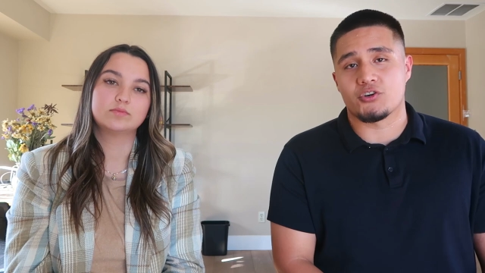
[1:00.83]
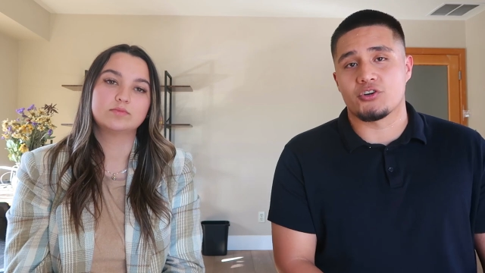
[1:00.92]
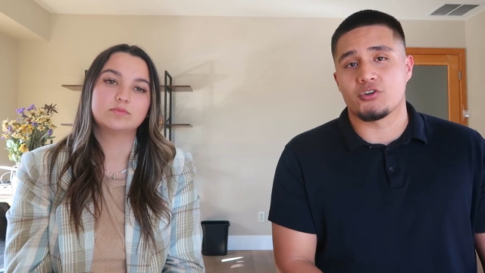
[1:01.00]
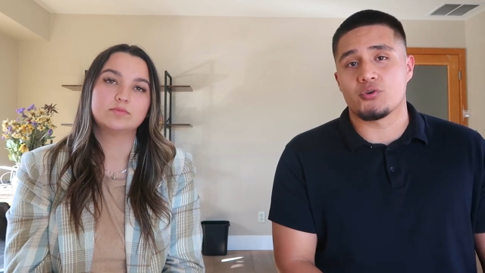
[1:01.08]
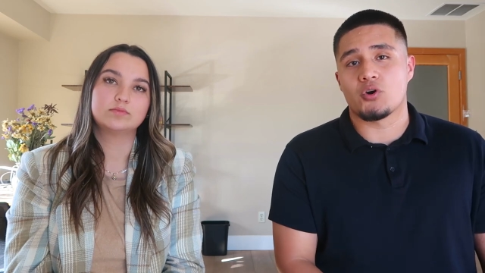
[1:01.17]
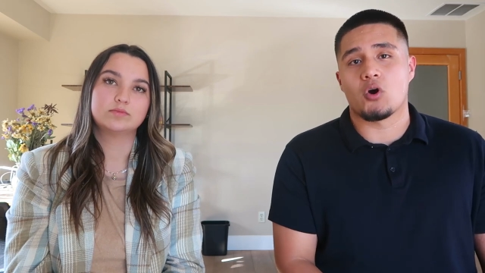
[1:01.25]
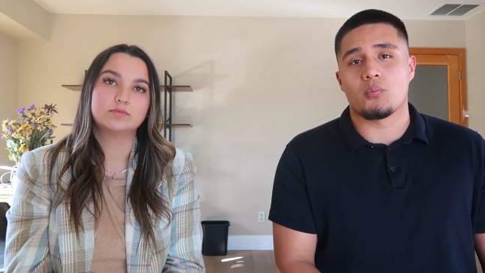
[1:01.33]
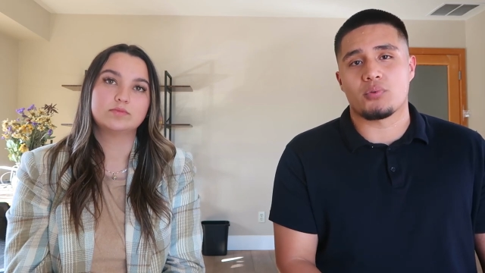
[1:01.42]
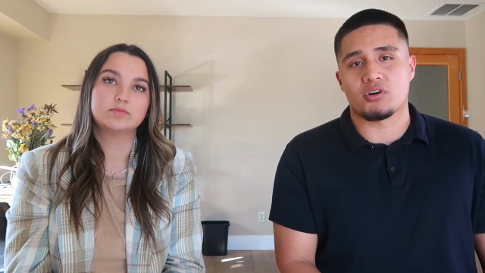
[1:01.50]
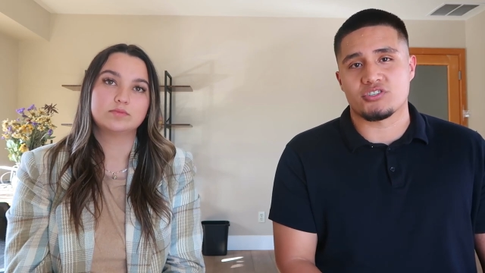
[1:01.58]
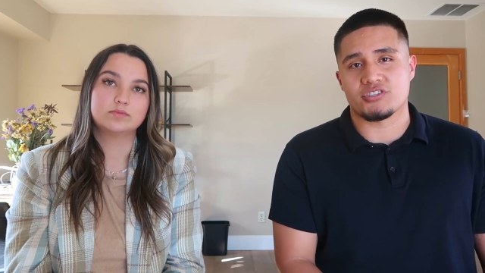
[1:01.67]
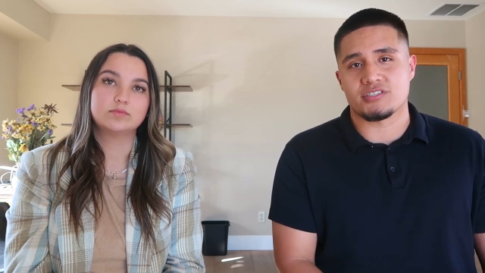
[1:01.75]
Speaker 1: your new home
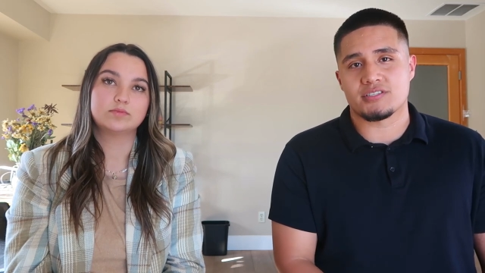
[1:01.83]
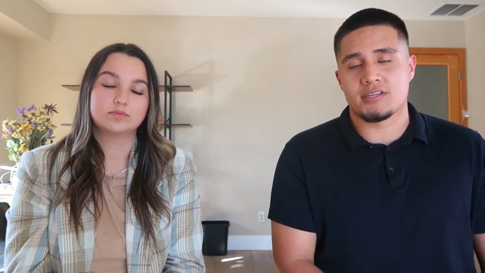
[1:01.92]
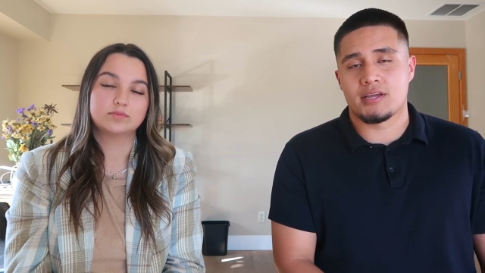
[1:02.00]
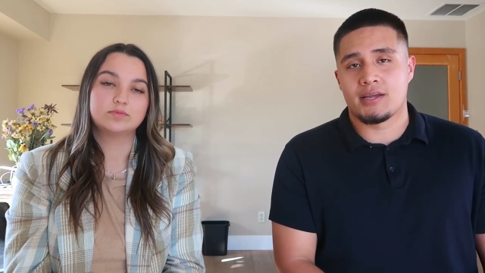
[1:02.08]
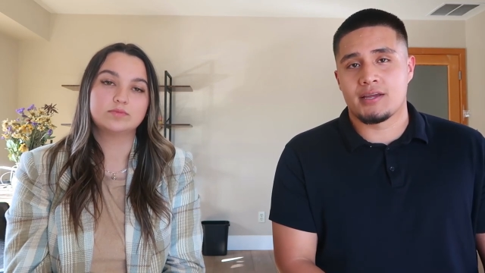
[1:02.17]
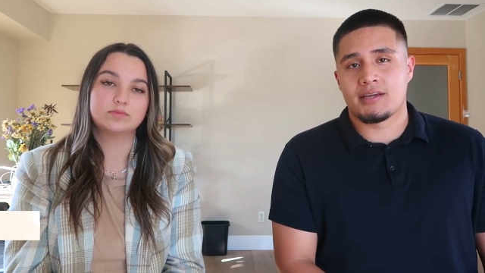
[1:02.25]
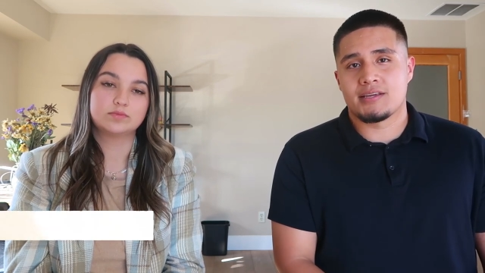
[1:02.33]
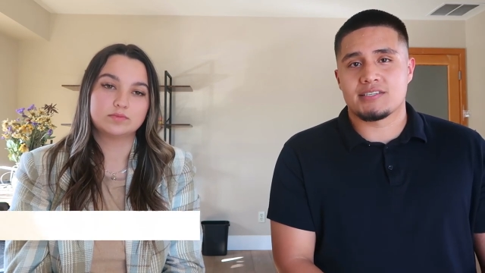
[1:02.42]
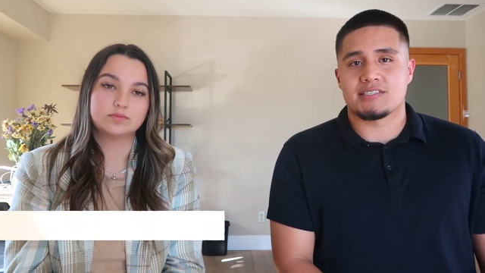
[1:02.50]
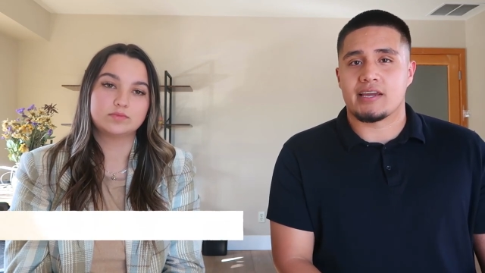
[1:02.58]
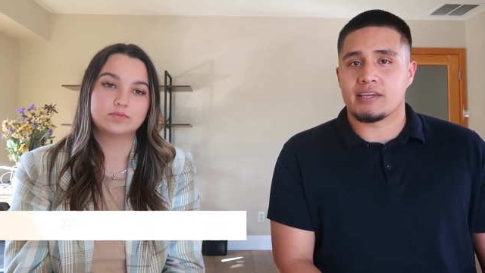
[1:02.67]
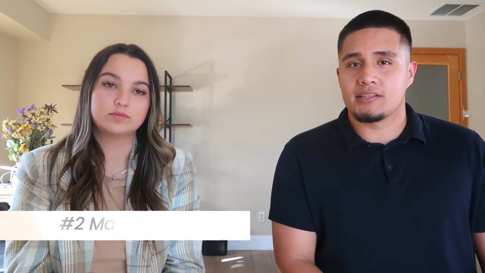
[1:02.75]
purchase.
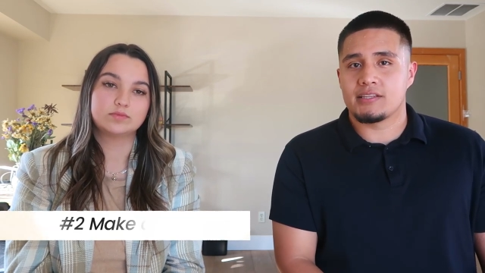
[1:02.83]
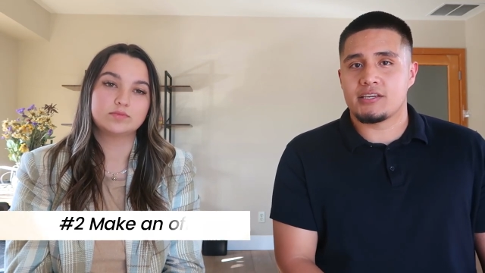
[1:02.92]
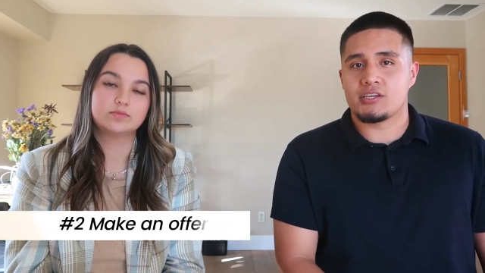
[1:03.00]
Secondly,